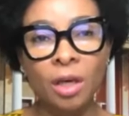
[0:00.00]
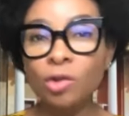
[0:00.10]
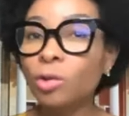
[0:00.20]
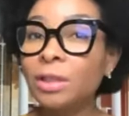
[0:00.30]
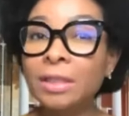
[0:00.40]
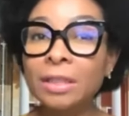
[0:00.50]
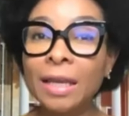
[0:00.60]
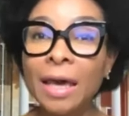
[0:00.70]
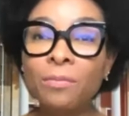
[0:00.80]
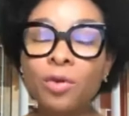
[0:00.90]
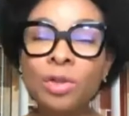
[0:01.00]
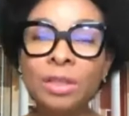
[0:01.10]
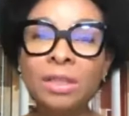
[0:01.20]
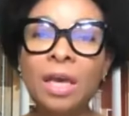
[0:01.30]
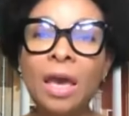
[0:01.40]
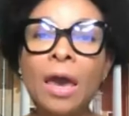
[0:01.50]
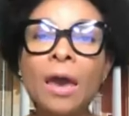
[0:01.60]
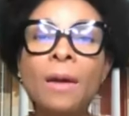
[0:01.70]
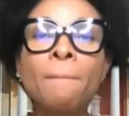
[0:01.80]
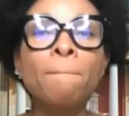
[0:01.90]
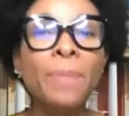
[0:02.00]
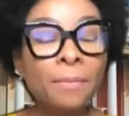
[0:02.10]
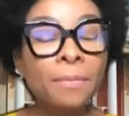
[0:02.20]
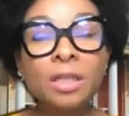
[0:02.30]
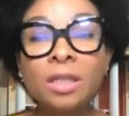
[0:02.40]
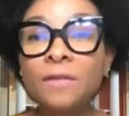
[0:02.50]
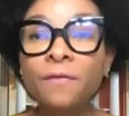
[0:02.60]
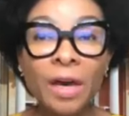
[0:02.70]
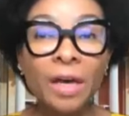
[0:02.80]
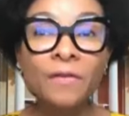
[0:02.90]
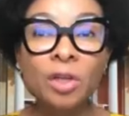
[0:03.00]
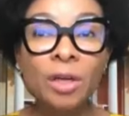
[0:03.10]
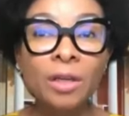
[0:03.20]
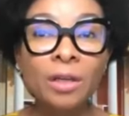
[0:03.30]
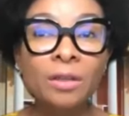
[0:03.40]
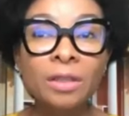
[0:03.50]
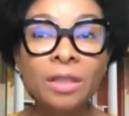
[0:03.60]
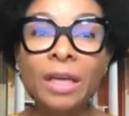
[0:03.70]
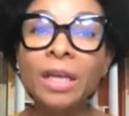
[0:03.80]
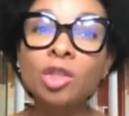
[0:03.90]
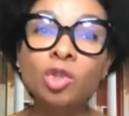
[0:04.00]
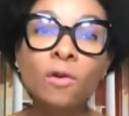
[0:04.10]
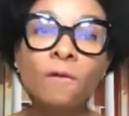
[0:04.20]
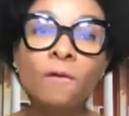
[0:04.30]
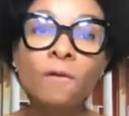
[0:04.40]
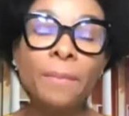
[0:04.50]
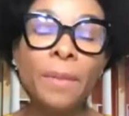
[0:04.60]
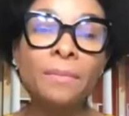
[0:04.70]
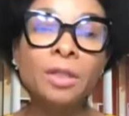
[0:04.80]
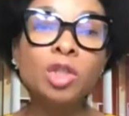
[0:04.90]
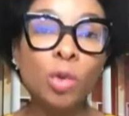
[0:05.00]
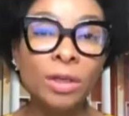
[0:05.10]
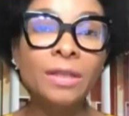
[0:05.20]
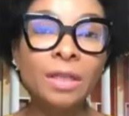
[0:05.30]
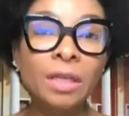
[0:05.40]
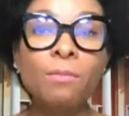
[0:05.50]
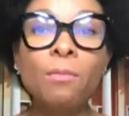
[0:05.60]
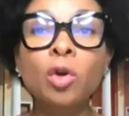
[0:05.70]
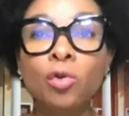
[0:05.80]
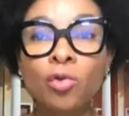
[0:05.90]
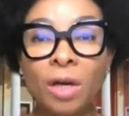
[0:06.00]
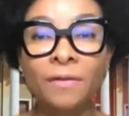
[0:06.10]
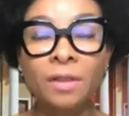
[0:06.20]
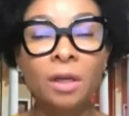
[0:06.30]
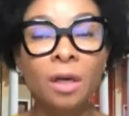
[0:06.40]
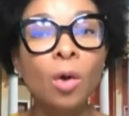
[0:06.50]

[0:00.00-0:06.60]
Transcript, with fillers: UCT Libraries publishes five journals and has so far published 23 monographs,